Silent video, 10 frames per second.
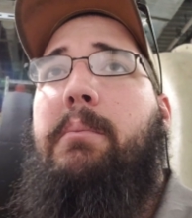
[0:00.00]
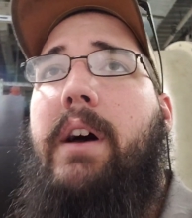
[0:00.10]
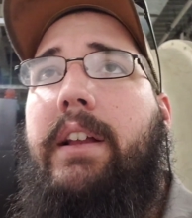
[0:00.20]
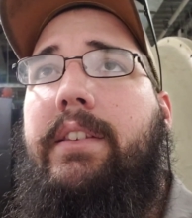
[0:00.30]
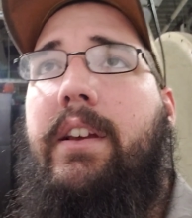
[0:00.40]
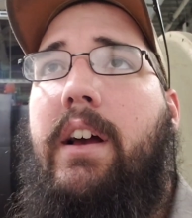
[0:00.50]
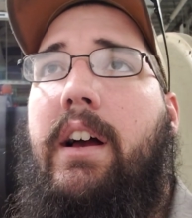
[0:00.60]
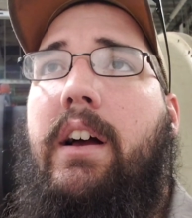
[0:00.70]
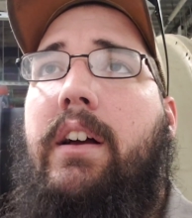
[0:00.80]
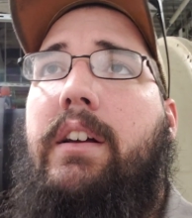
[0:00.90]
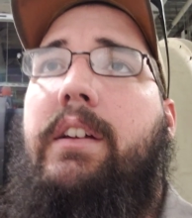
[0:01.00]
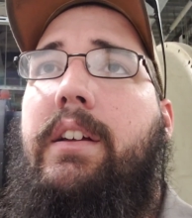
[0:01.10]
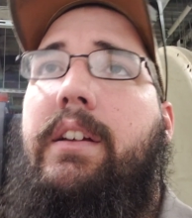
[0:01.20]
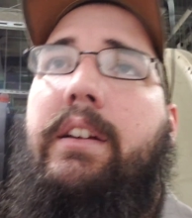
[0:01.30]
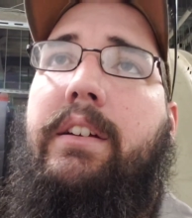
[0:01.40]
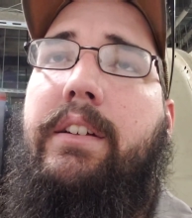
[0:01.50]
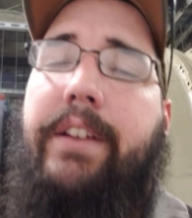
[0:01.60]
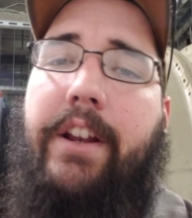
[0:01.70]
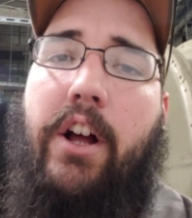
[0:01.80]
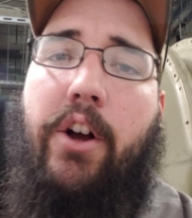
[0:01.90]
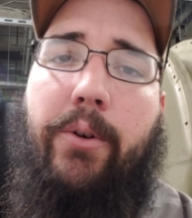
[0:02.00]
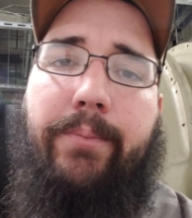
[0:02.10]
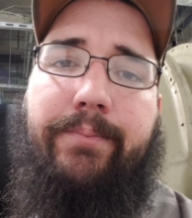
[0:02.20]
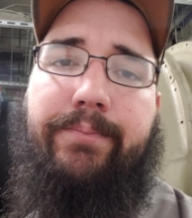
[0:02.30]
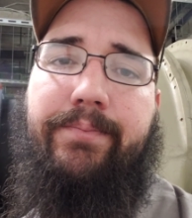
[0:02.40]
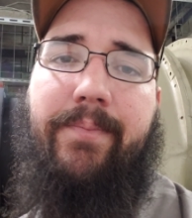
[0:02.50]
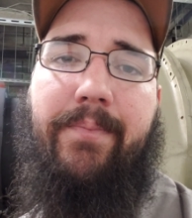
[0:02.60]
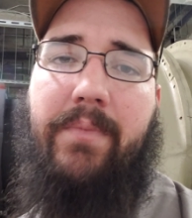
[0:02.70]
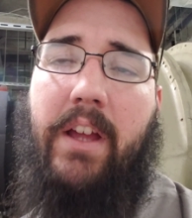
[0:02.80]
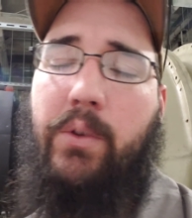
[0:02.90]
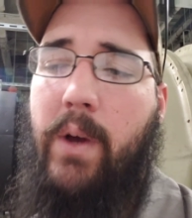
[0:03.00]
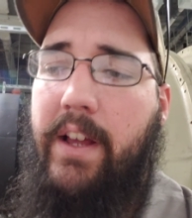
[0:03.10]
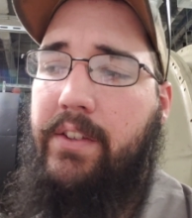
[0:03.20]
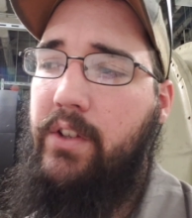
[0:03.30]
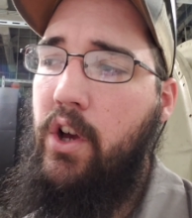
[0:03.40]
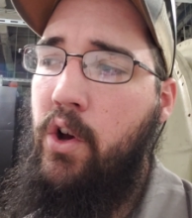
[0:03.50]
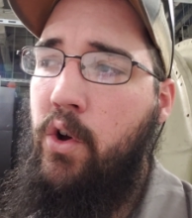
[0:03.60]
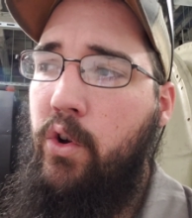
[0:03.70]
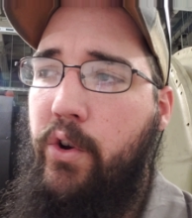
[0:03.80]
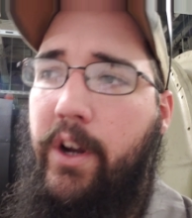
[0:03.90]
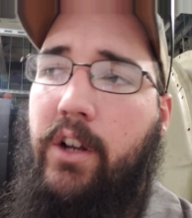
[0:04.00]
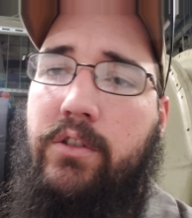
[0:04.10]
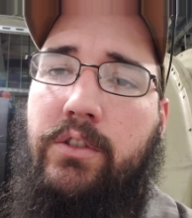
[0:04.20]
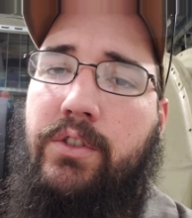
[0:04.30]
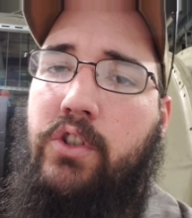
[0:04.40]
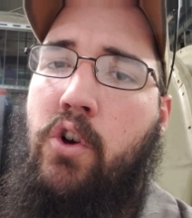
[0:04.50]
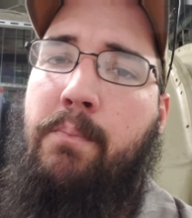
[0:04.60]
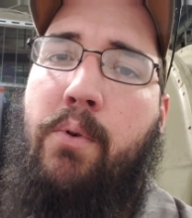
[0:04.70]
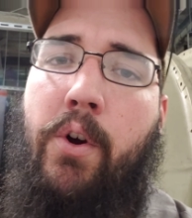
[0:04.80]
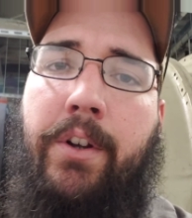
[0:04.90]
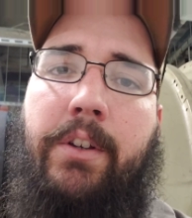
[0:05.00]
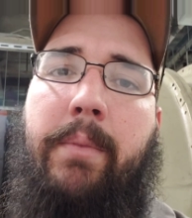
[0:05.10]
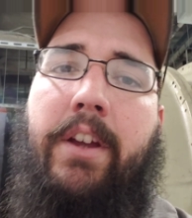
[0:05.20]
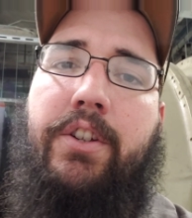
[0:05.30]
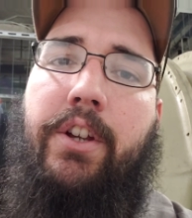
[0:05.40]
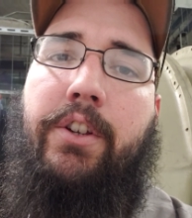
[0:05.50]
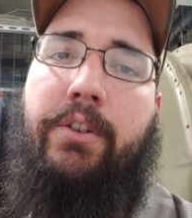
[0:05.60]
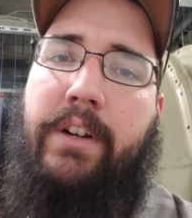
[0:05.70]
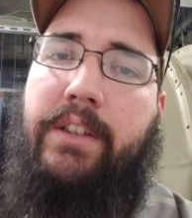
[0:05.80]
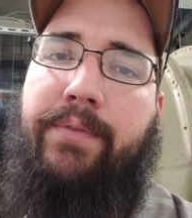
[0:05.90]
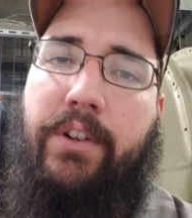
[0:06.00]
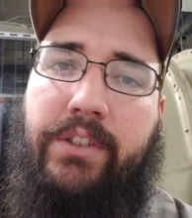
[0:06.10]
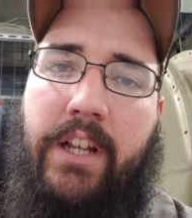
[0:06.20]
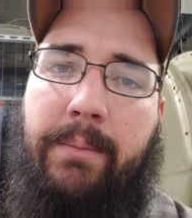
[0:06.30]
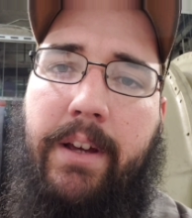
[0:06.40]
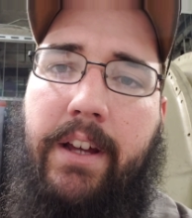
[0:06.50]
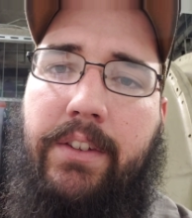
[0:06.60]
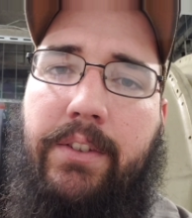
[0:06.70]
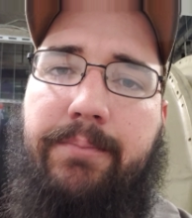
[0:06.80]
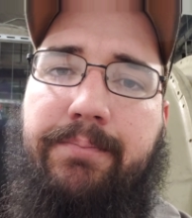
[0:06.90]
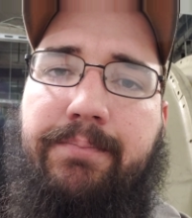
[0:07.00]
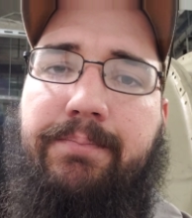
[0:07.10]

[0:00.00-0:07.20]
But, uh, you know, that's why it's so critical and so important to make sure you do it right the first time, guys.